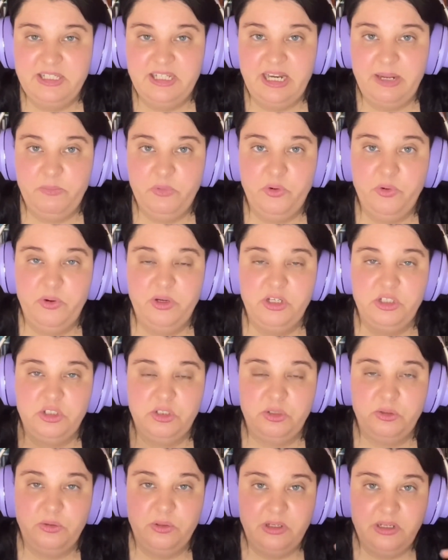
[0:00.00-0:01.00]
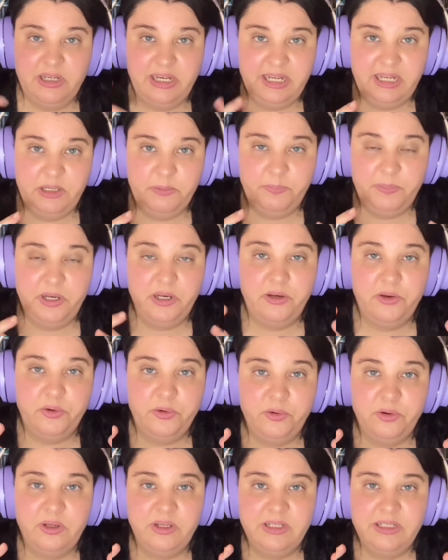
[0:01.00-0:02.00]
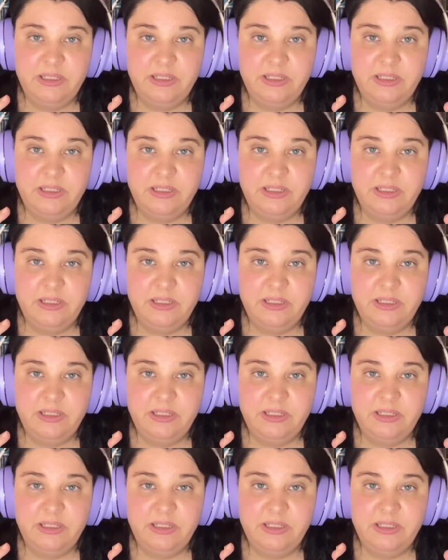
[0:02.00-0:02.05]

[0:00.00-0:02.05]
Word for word: that I'm going to link below